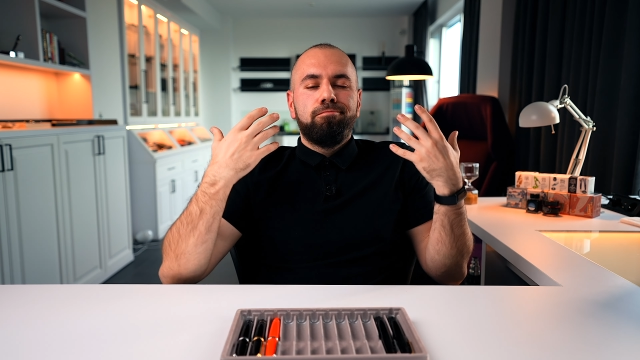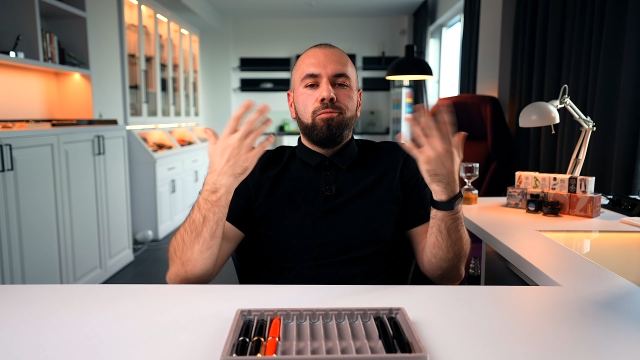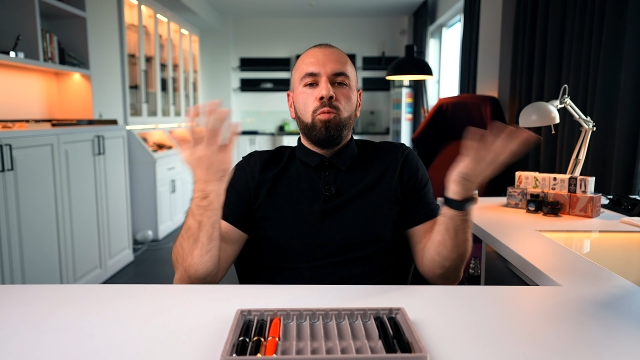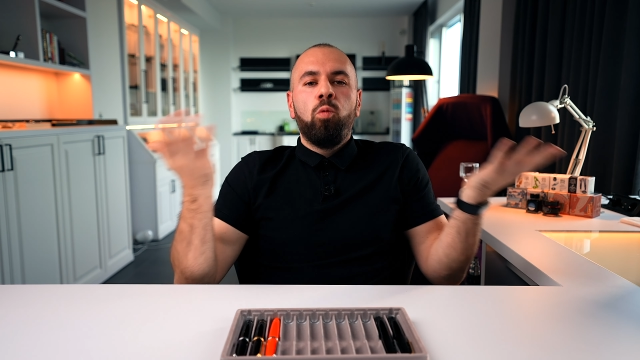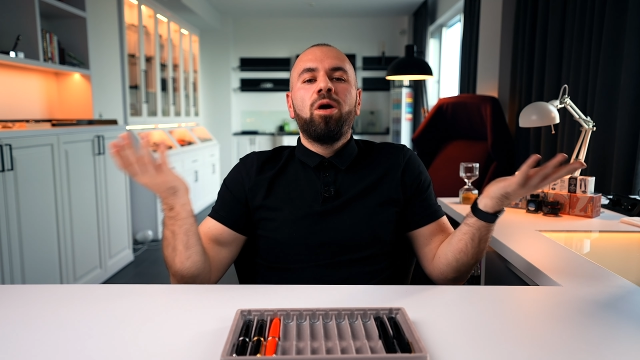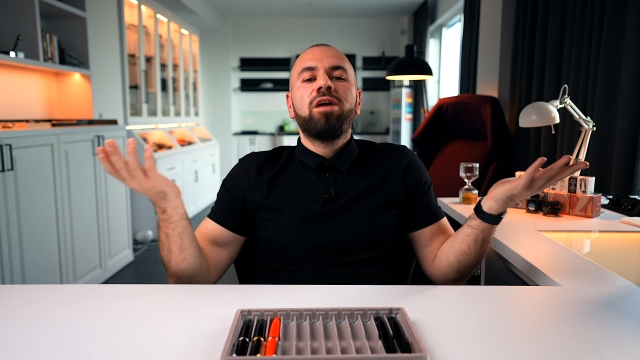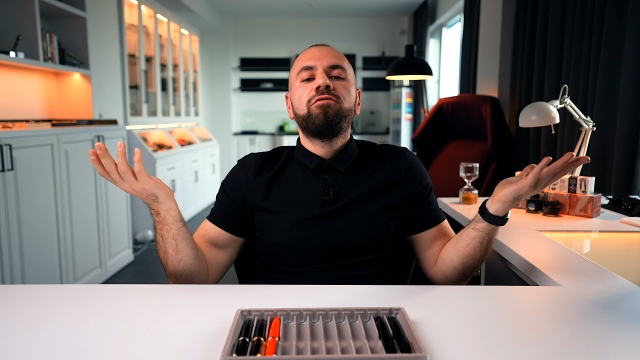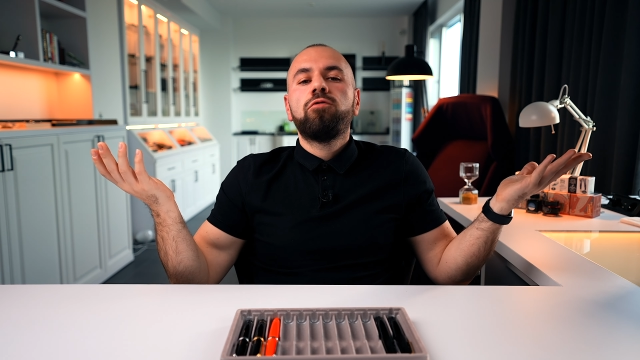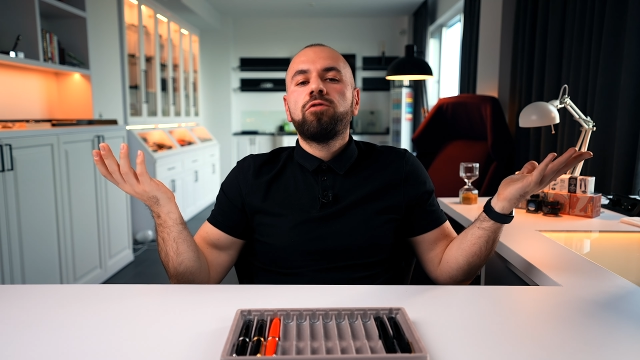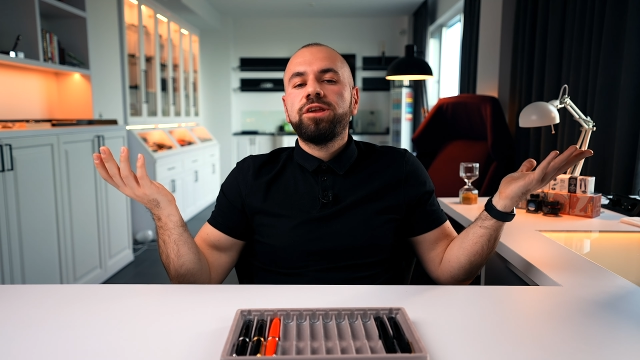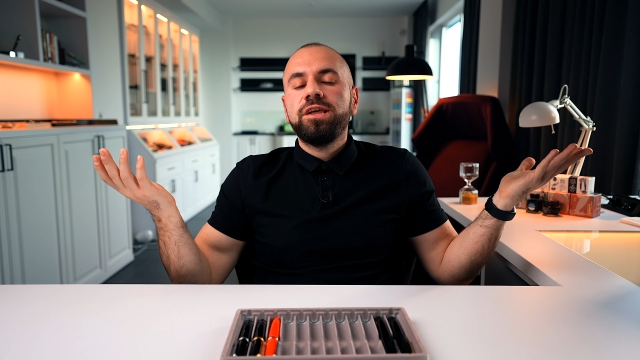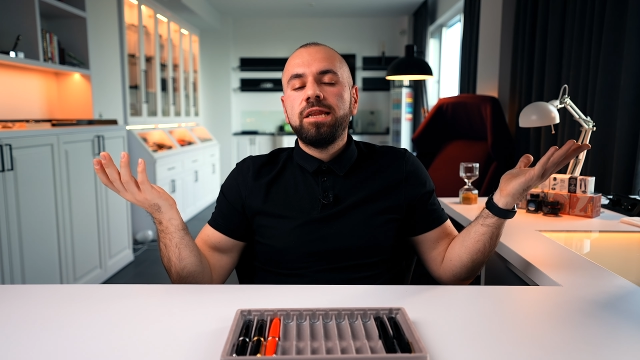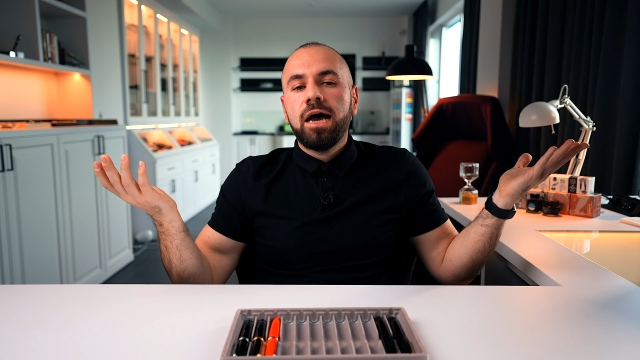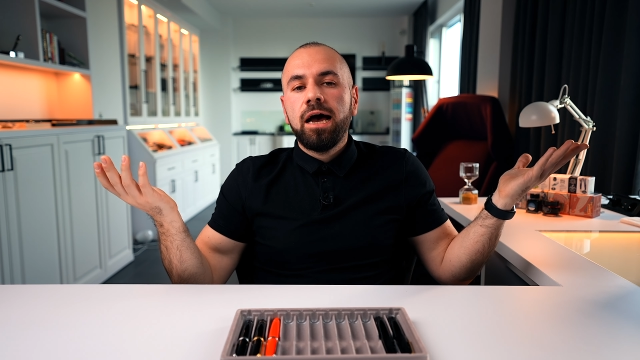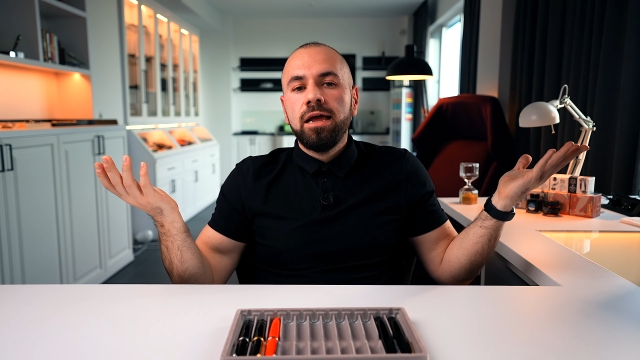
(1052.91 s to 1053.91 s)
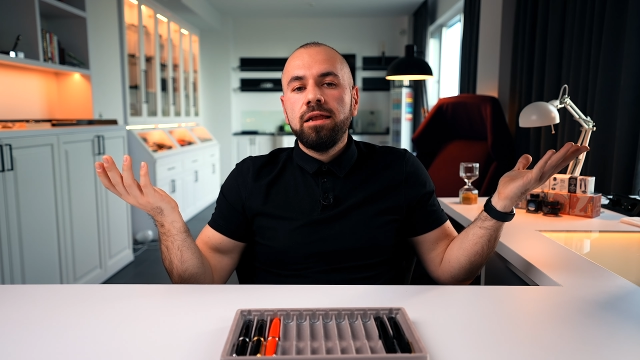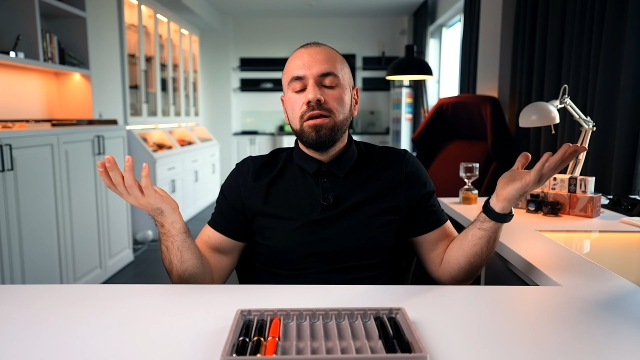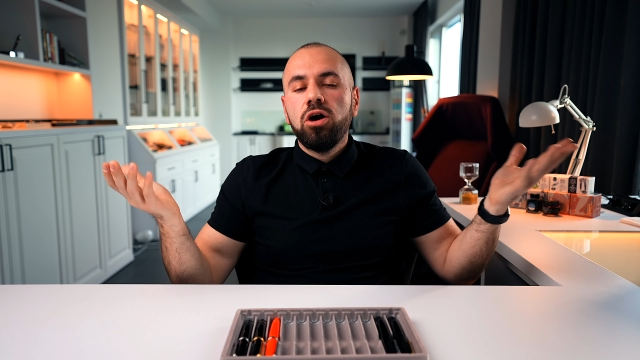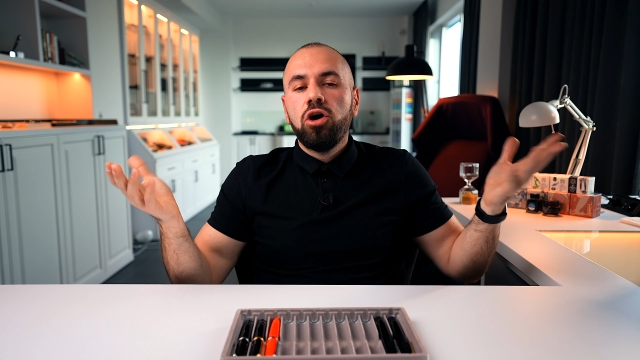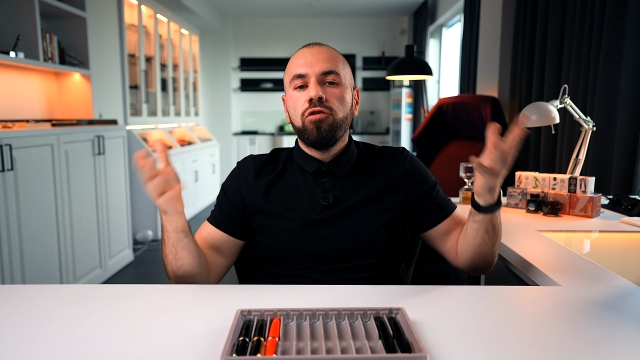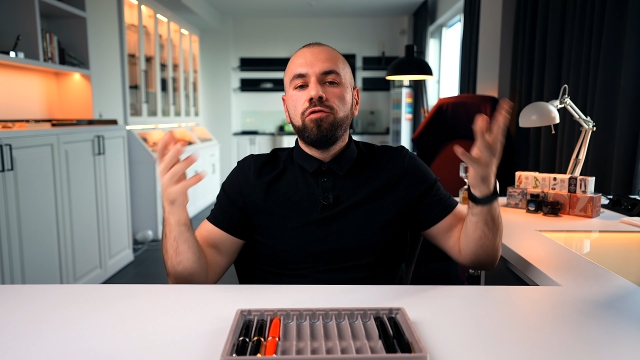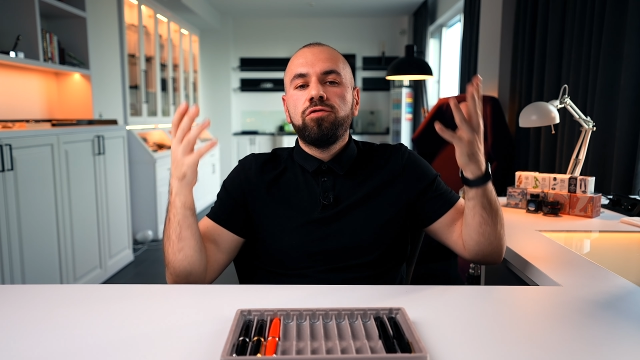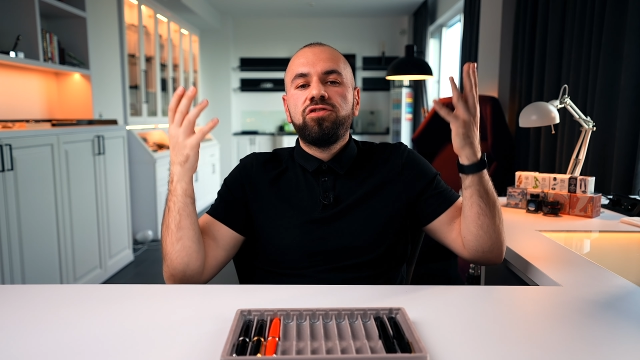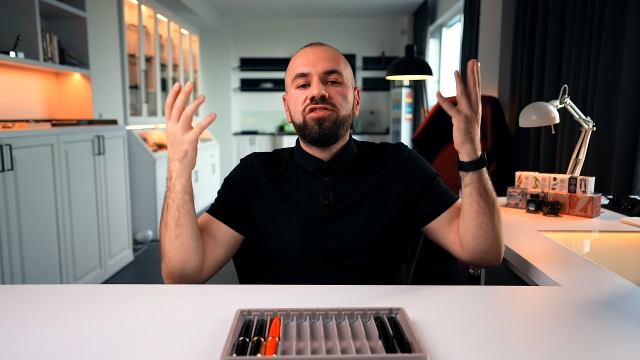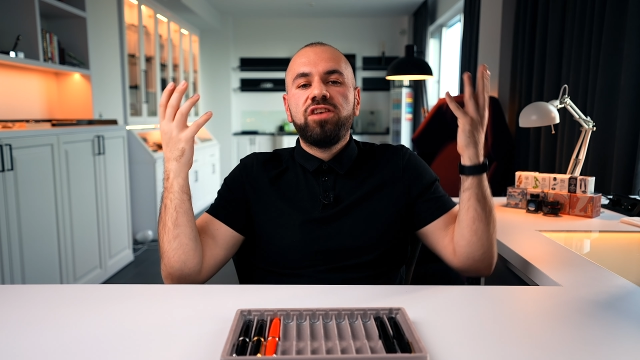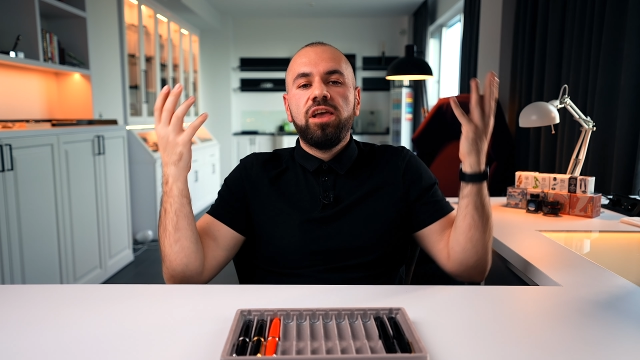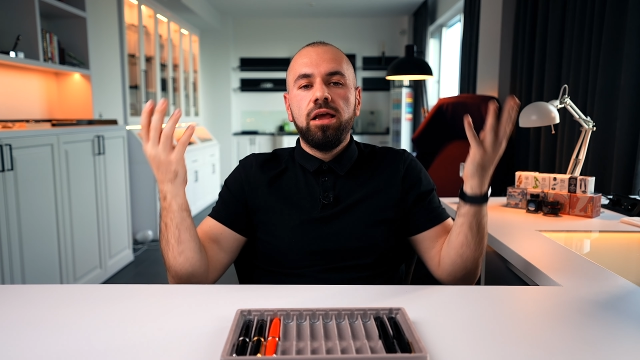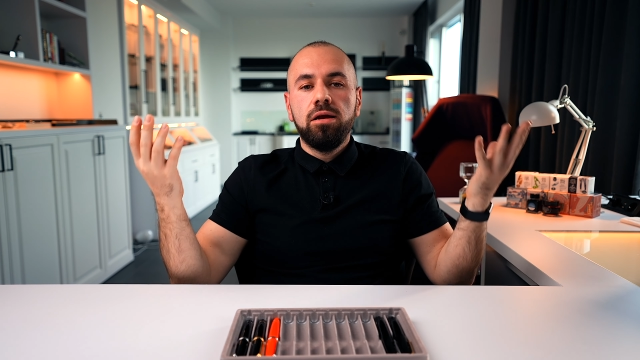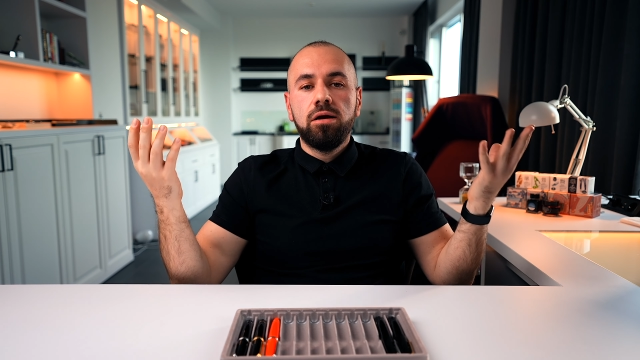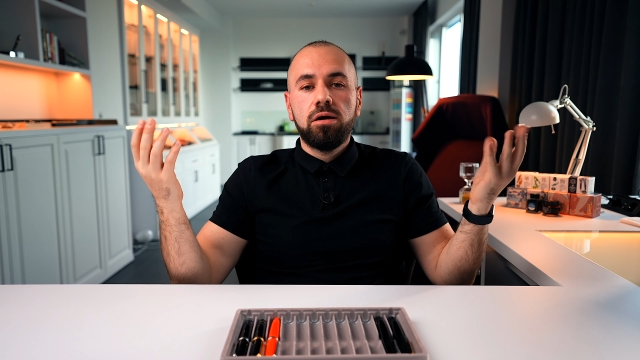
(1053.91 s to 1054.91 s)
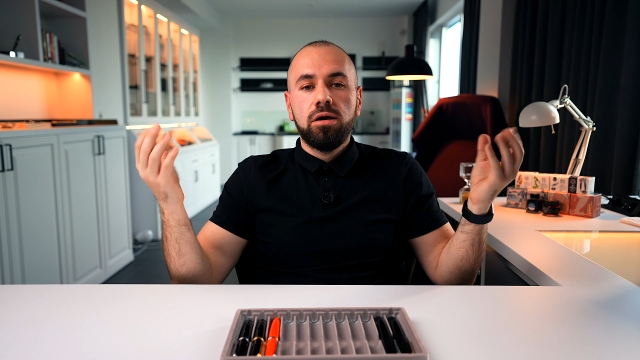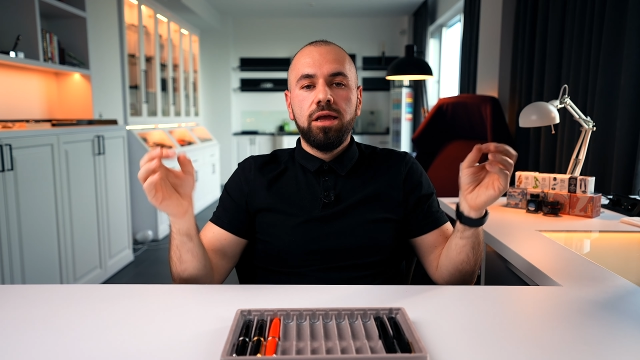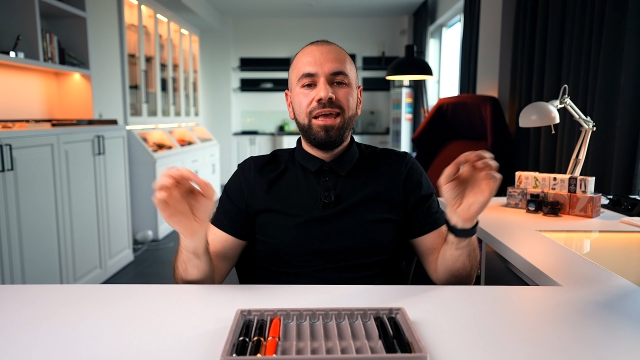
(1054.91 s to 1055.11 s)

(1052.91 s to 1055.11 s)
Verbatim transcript: one forty-nine of Sailor.